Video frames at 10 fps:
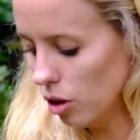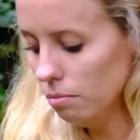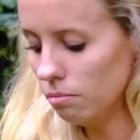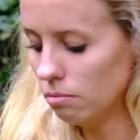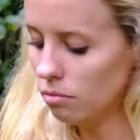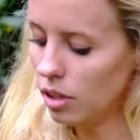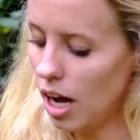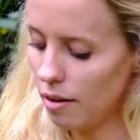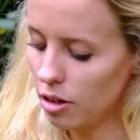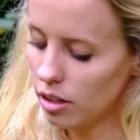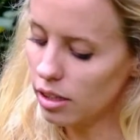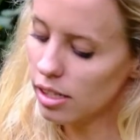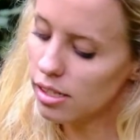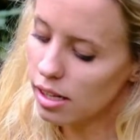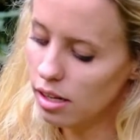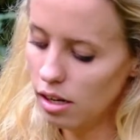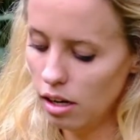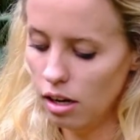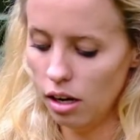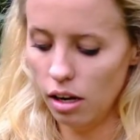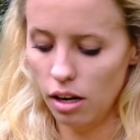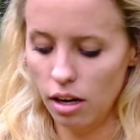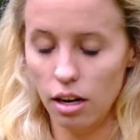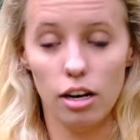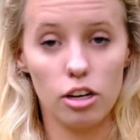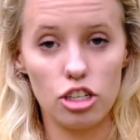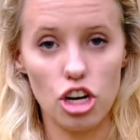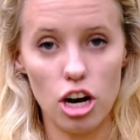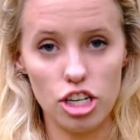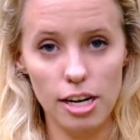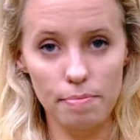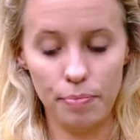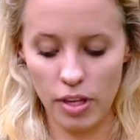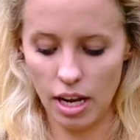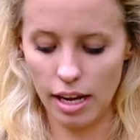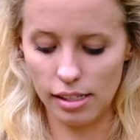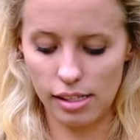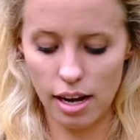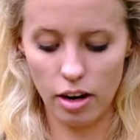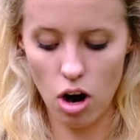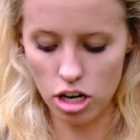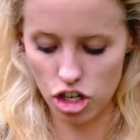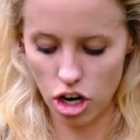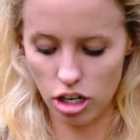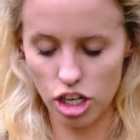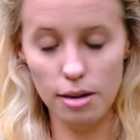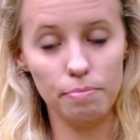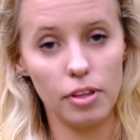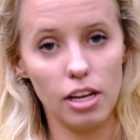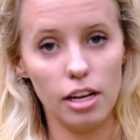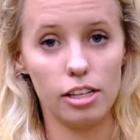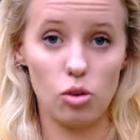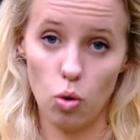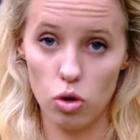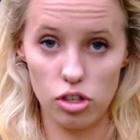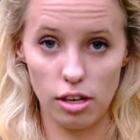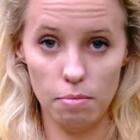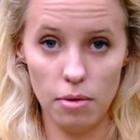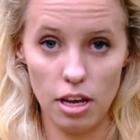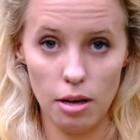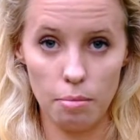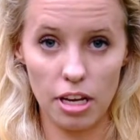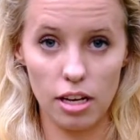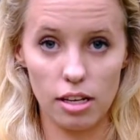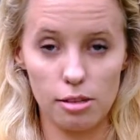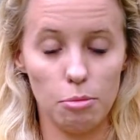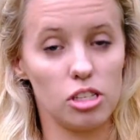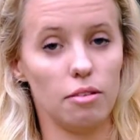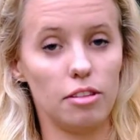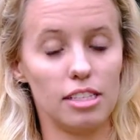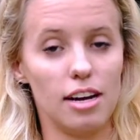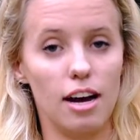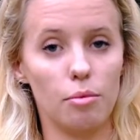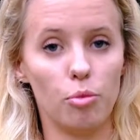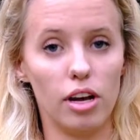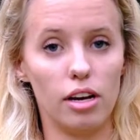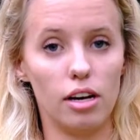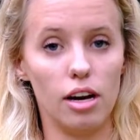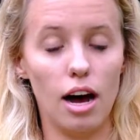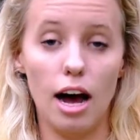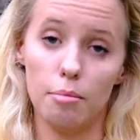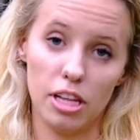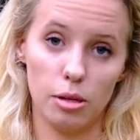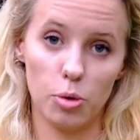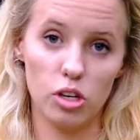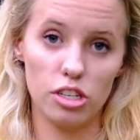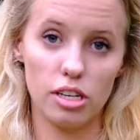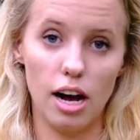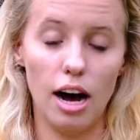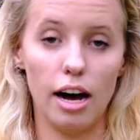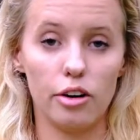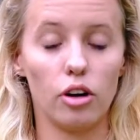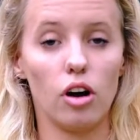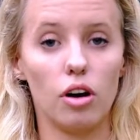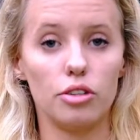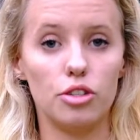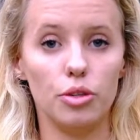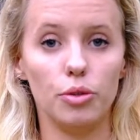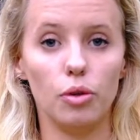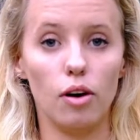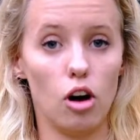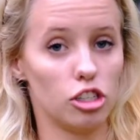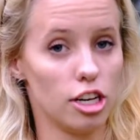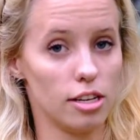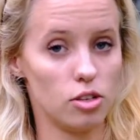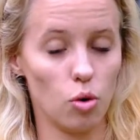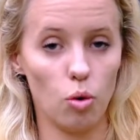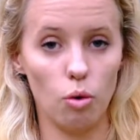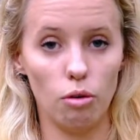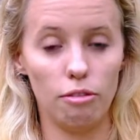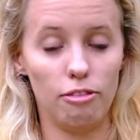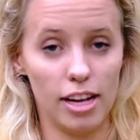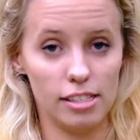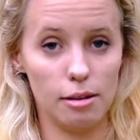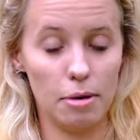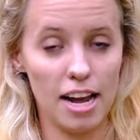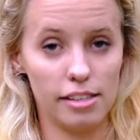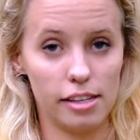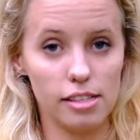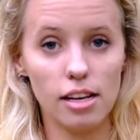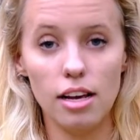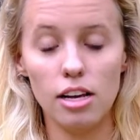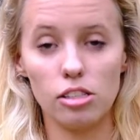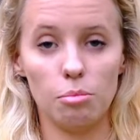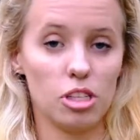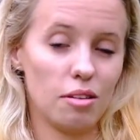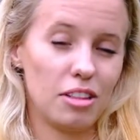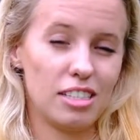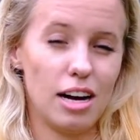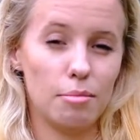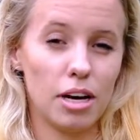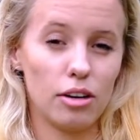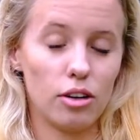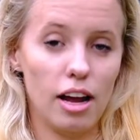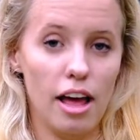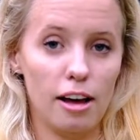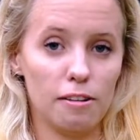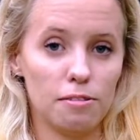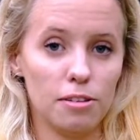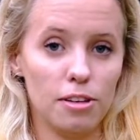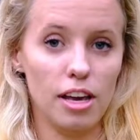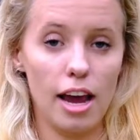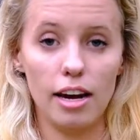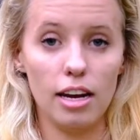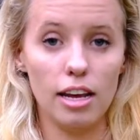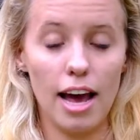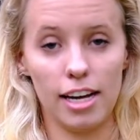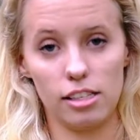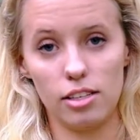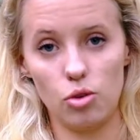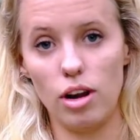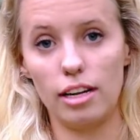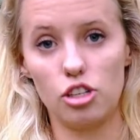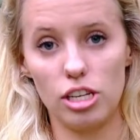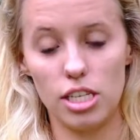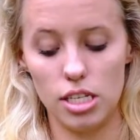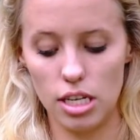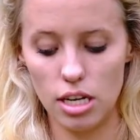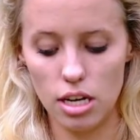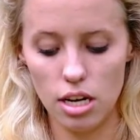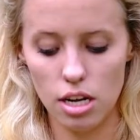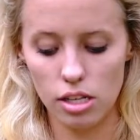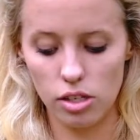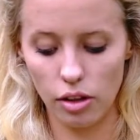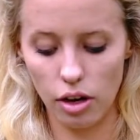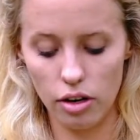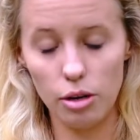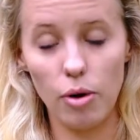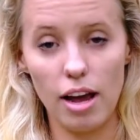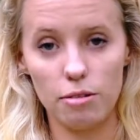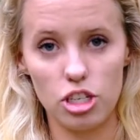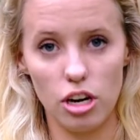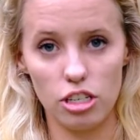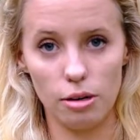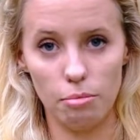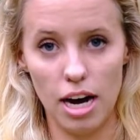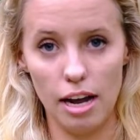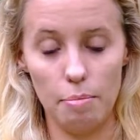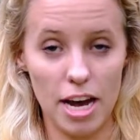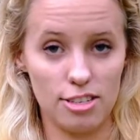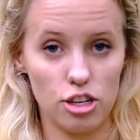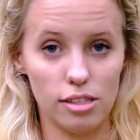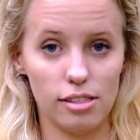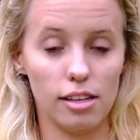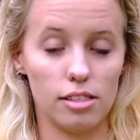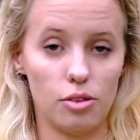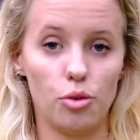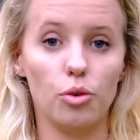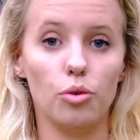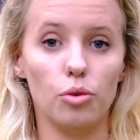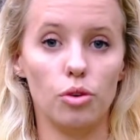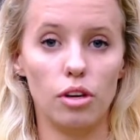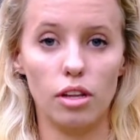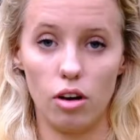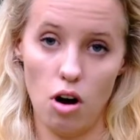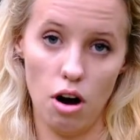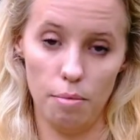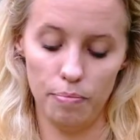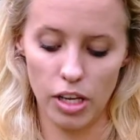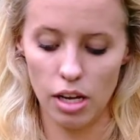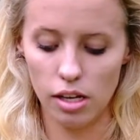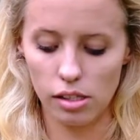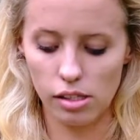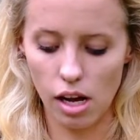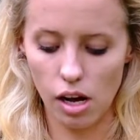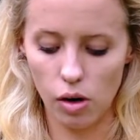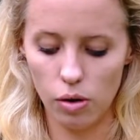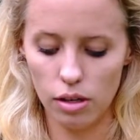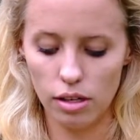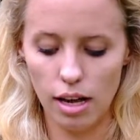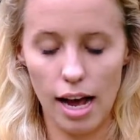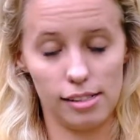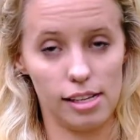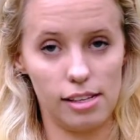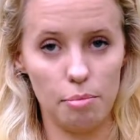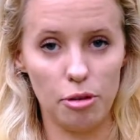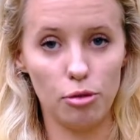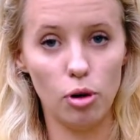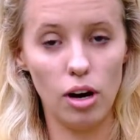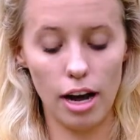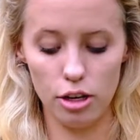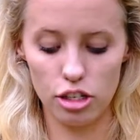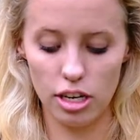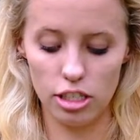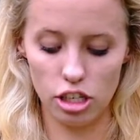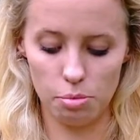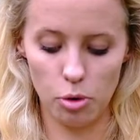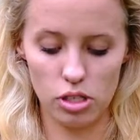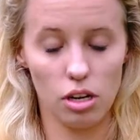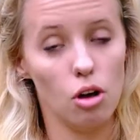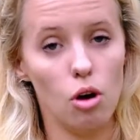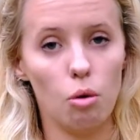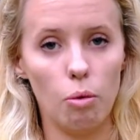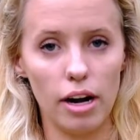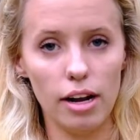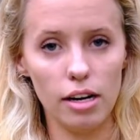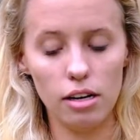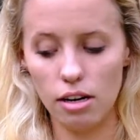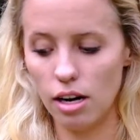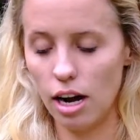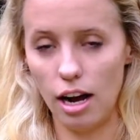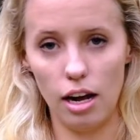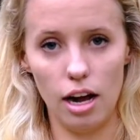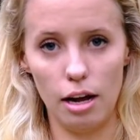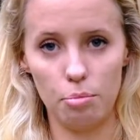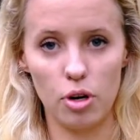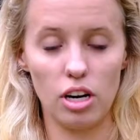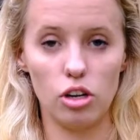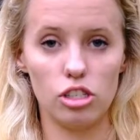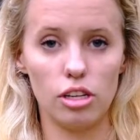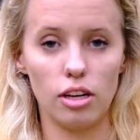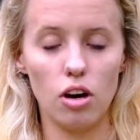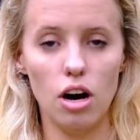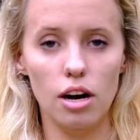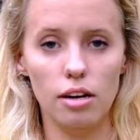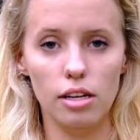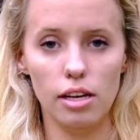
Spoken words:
all, I've got this little charger. It's a car charger. It's awesome because most of the time when I'm in the bush, I don't go to lodges or fancy places. So most of the time I don't have any access to electricity. So the only way of charging my batteries is through the car. So as I said before, I usually just put one in, I put it onto the car,